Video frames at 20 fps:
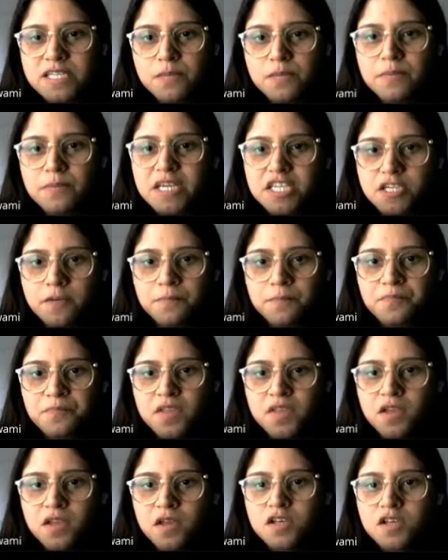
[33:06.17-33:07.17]
as a medium.
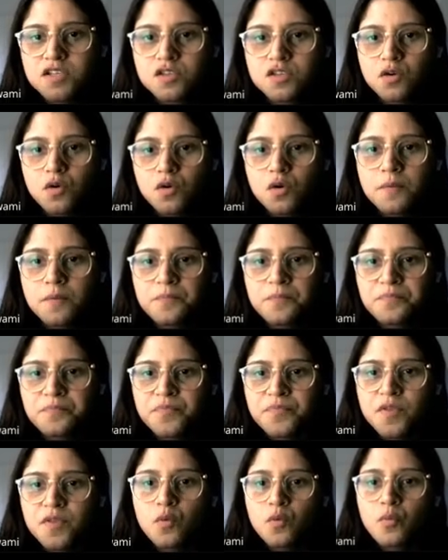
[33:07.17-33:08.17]
So
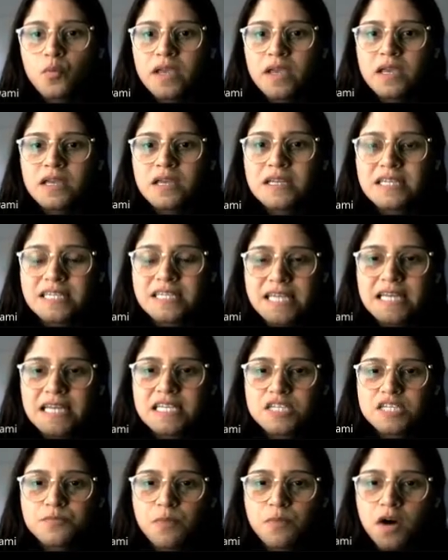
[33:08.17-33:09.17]
we detect
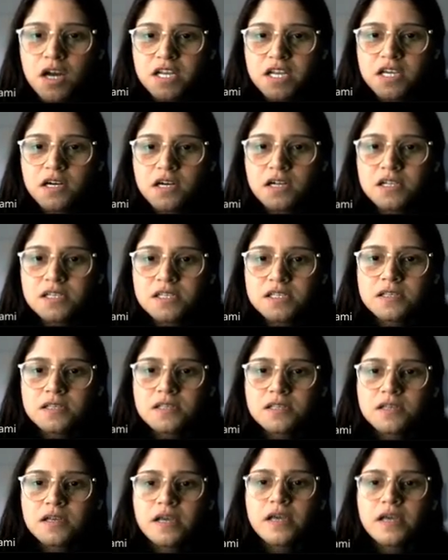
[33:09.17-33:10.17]
these particles
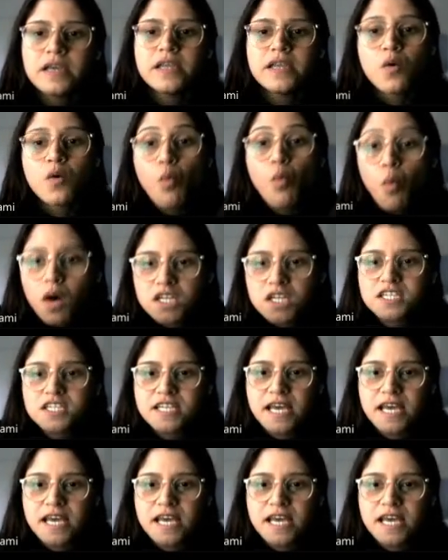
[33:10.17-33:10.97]
in a water